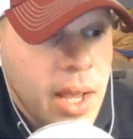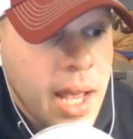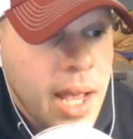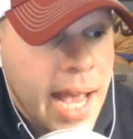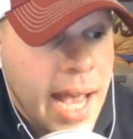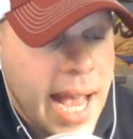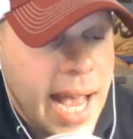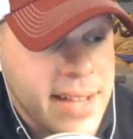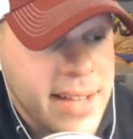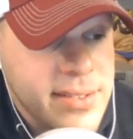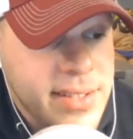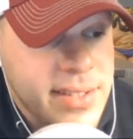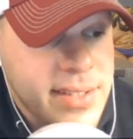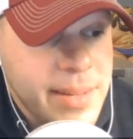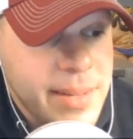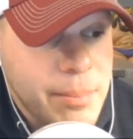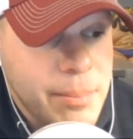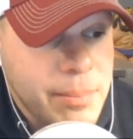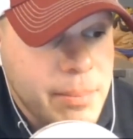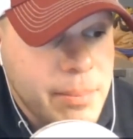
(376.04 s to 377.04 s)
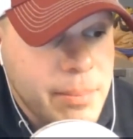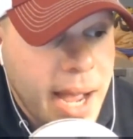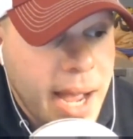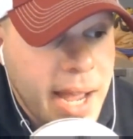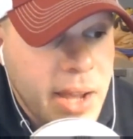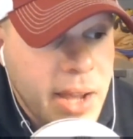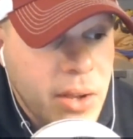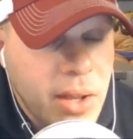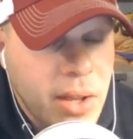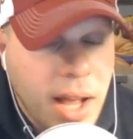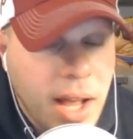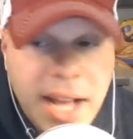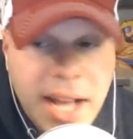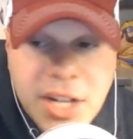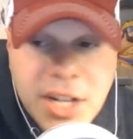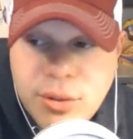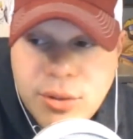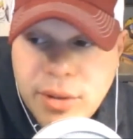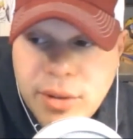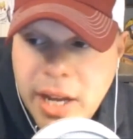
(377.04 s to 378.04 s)
as the Mile High
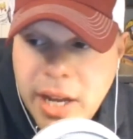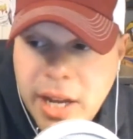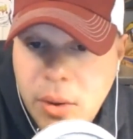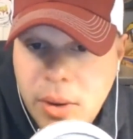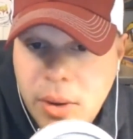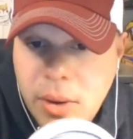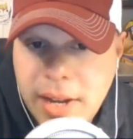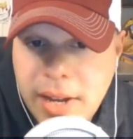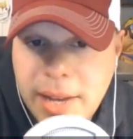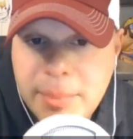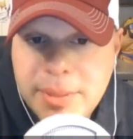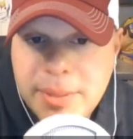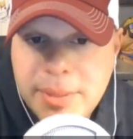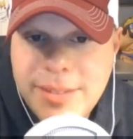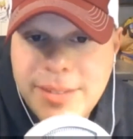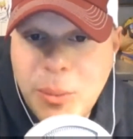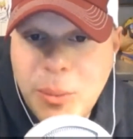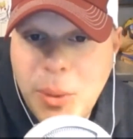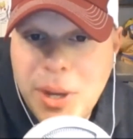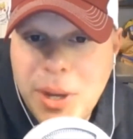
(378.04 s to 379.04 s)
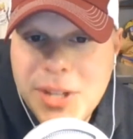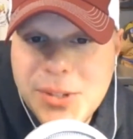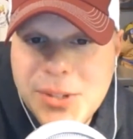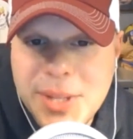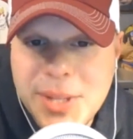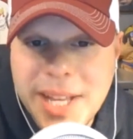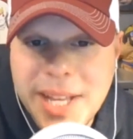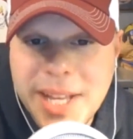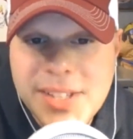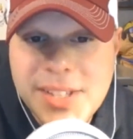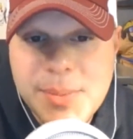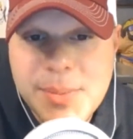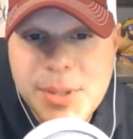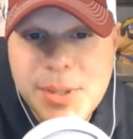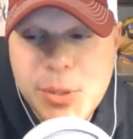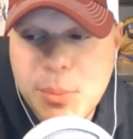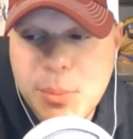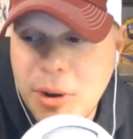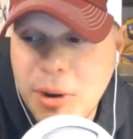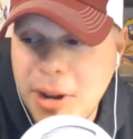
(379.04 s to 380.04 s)
Trio, I believe it was, against
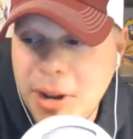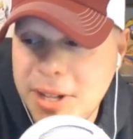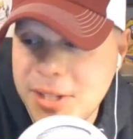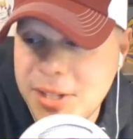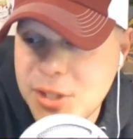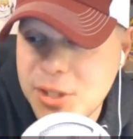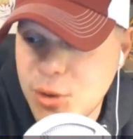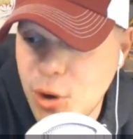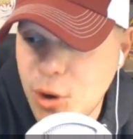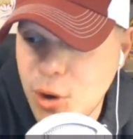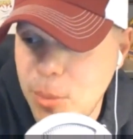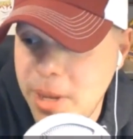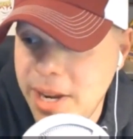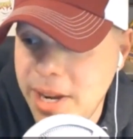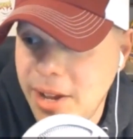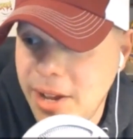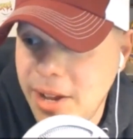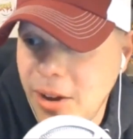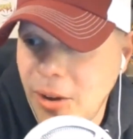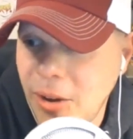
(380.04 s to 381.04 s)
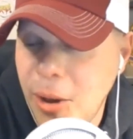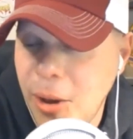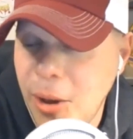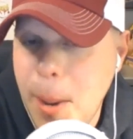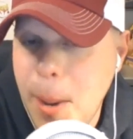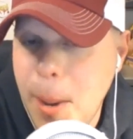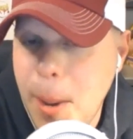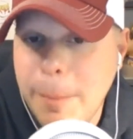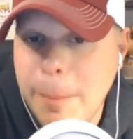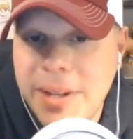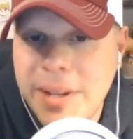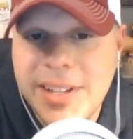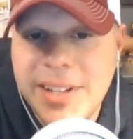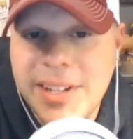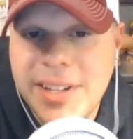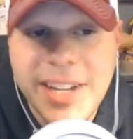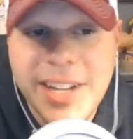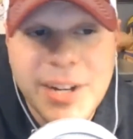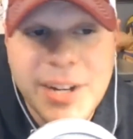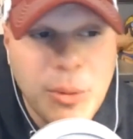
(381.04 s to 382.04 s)
Mr. Braun Strowman on Monday
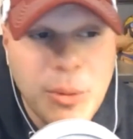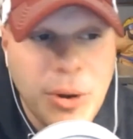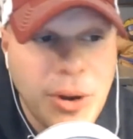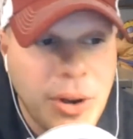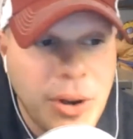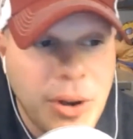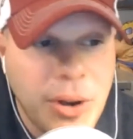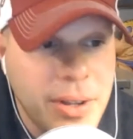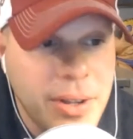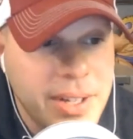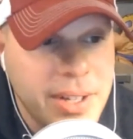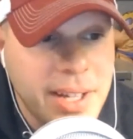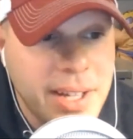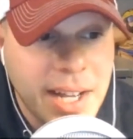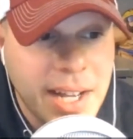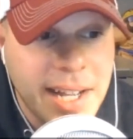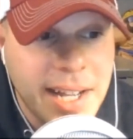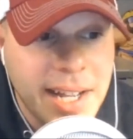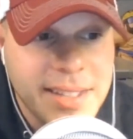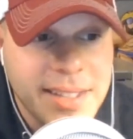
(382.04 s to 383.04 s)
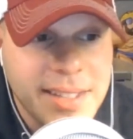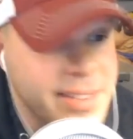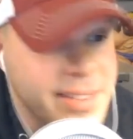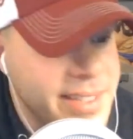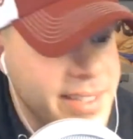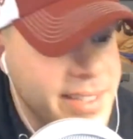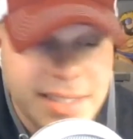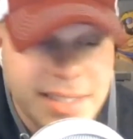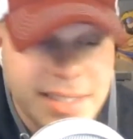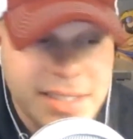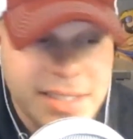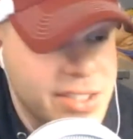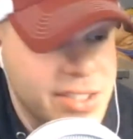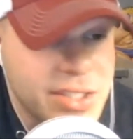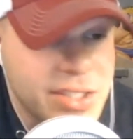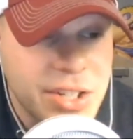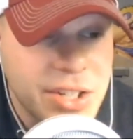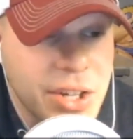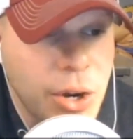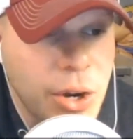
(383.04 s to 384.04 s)
Night Raw.
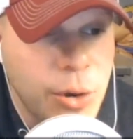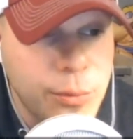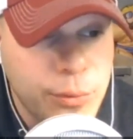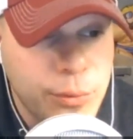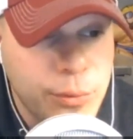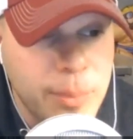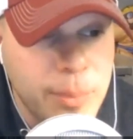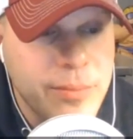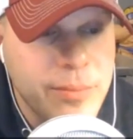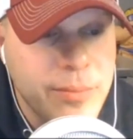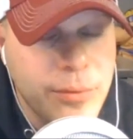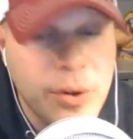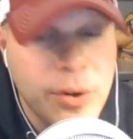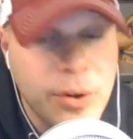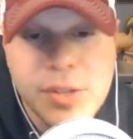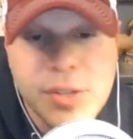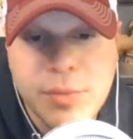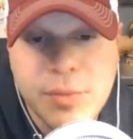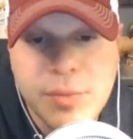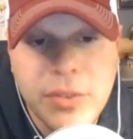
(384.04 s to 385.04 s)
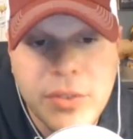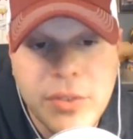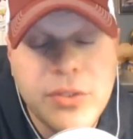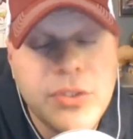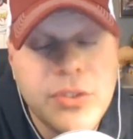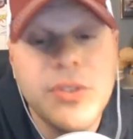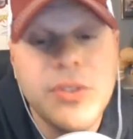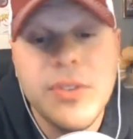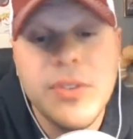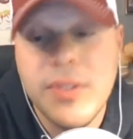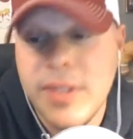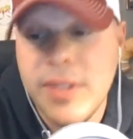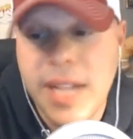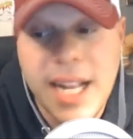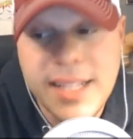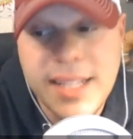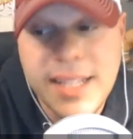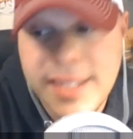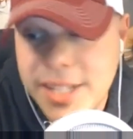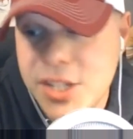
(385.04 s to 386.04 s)
To go from, first of all,
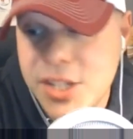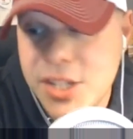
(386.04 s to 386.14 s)
not to